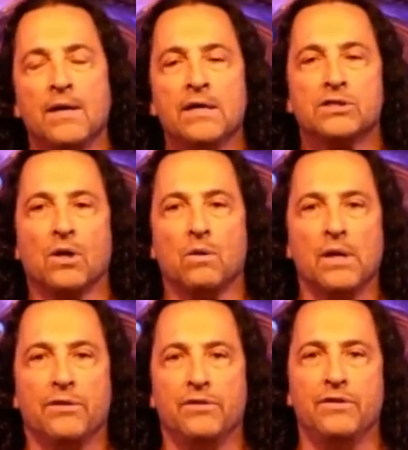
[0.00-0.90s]
So
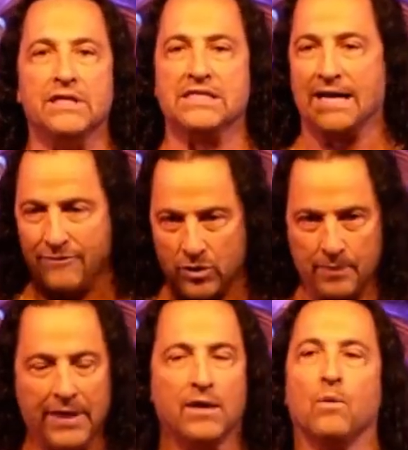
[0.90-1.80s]
the seven are
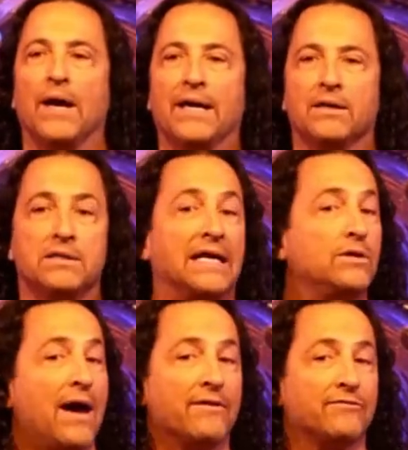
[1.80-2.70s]
being awakened. Then
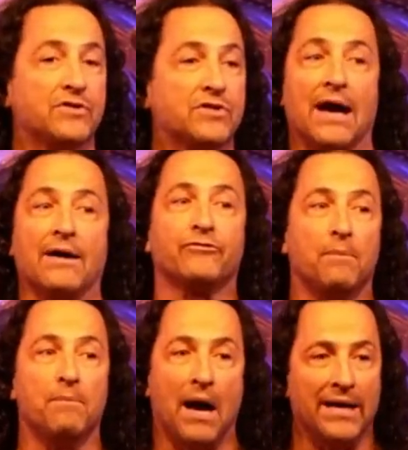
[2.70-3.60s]
you have several
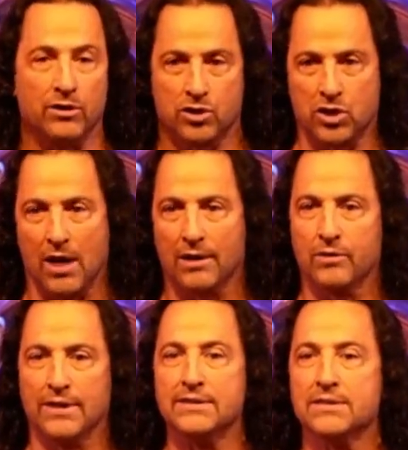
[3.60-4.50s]
minor
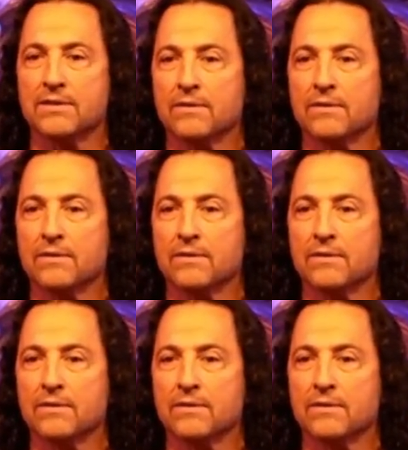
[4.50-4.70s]
chakras.